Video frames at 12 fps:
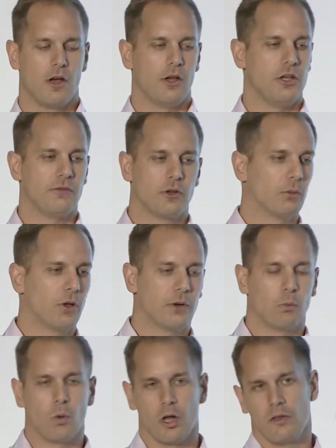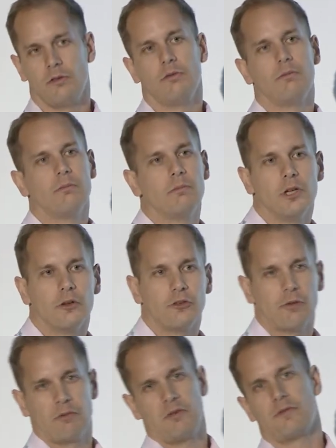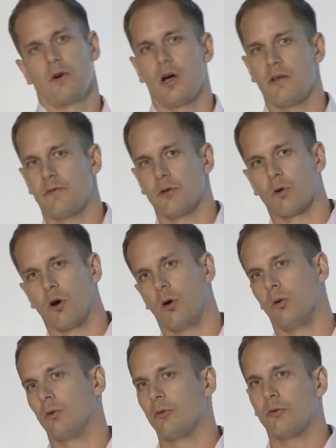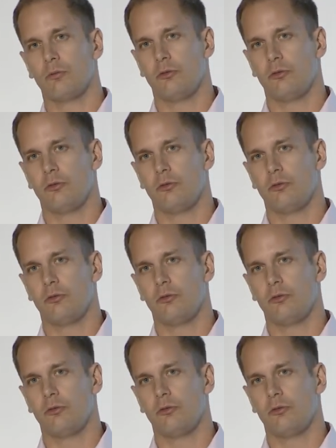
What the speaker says: You've got like one 75-year-old